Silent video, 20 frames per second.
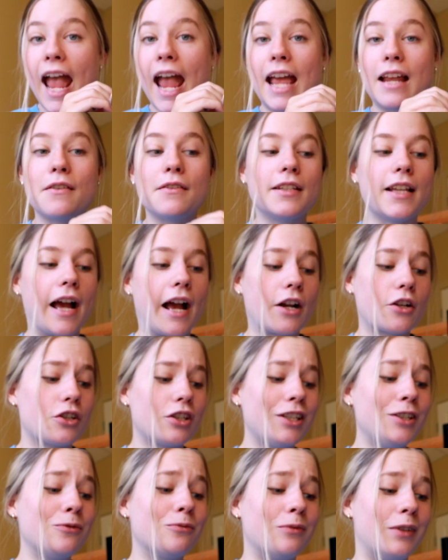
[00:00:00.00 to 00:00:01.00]
and it was
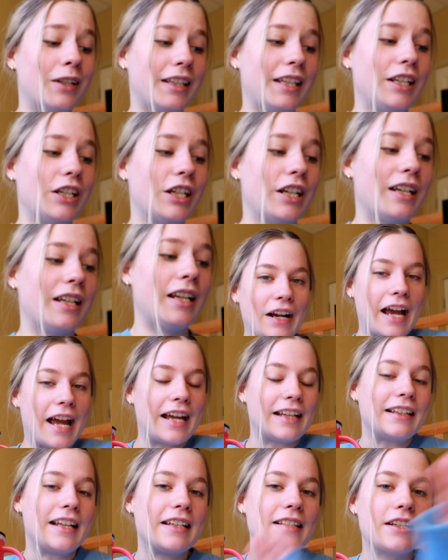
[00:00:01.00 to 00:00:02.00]
actually really good. All
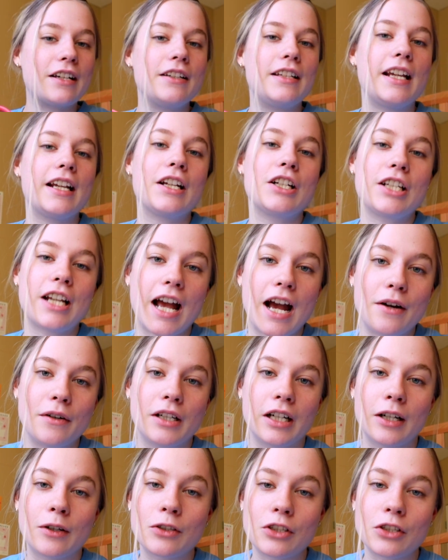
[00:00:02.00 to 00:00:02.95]
right, let's go take a shower,